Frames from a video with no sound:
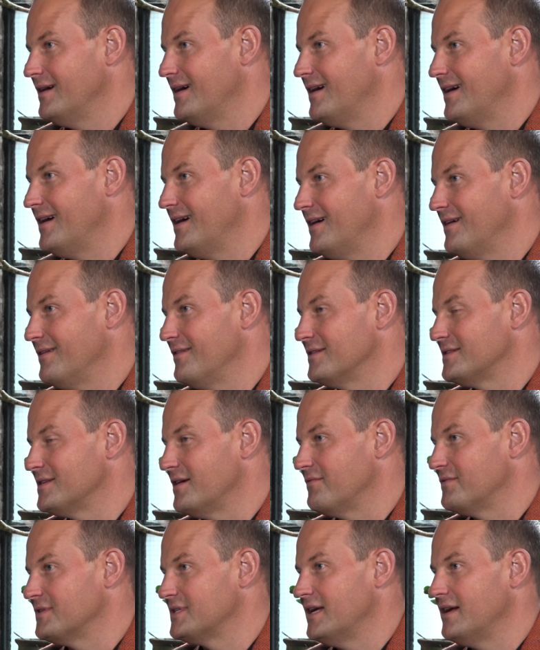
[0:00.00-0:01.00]
that's
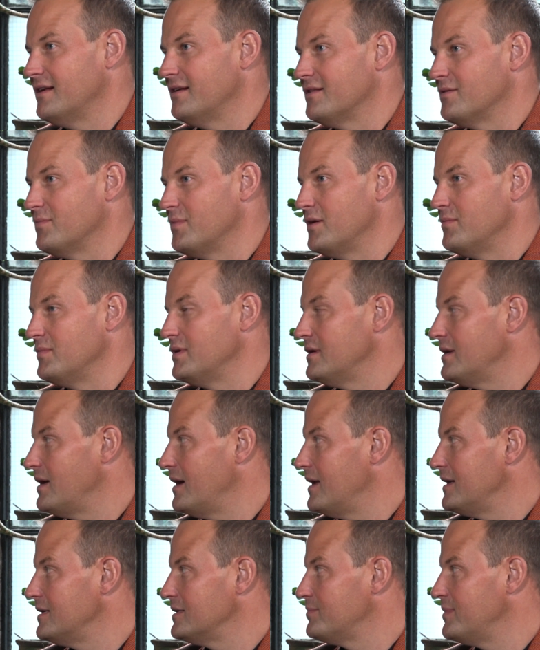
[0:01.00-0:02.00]
up for sale at the moment,
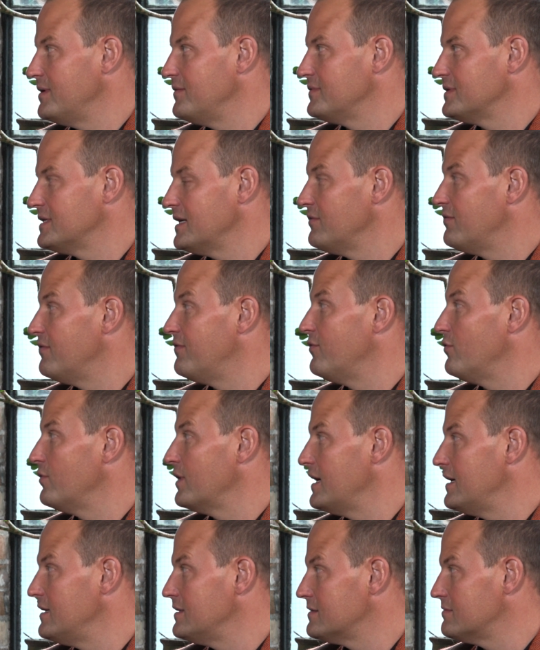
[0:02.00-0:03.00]
and it's been for sale for 4
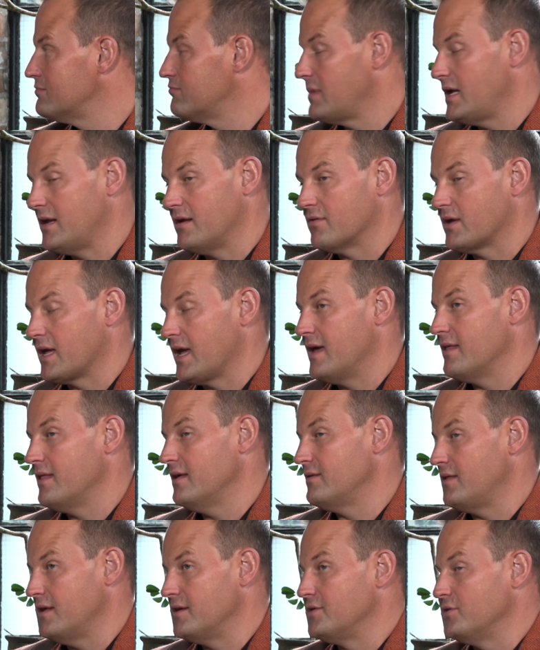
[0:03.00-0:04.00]
years. They don't care.
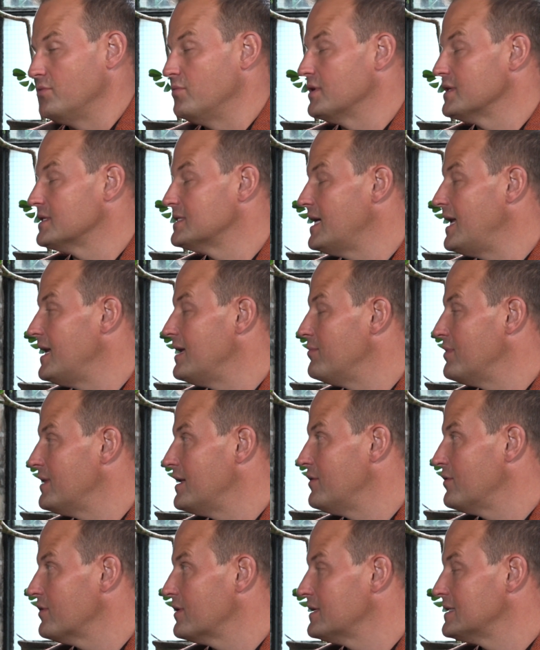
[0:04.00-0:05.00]
They do want to sell it, but they're
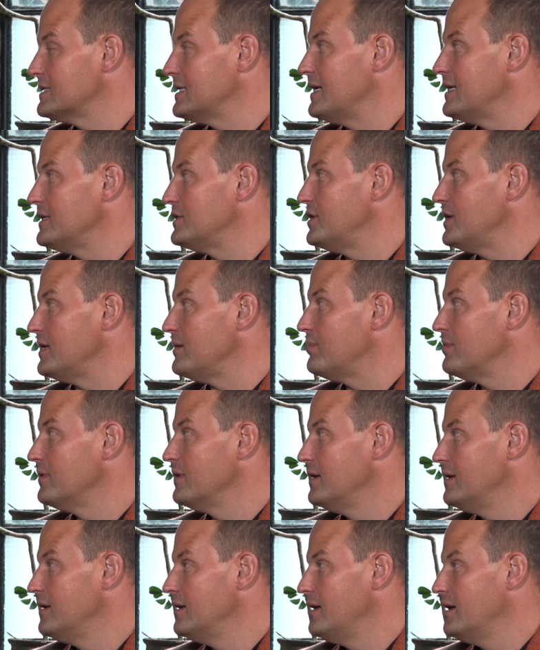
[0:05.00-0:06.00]
not going to sell it cheap,
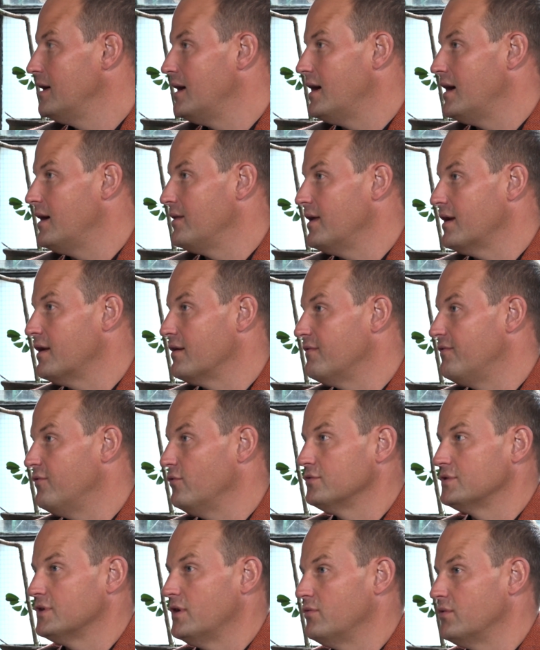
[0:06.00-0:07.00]
and they can
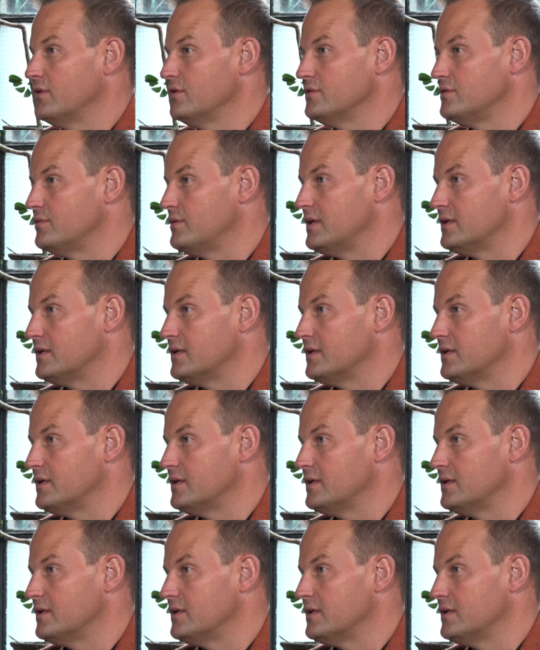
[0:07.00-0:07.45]
afford to hold on to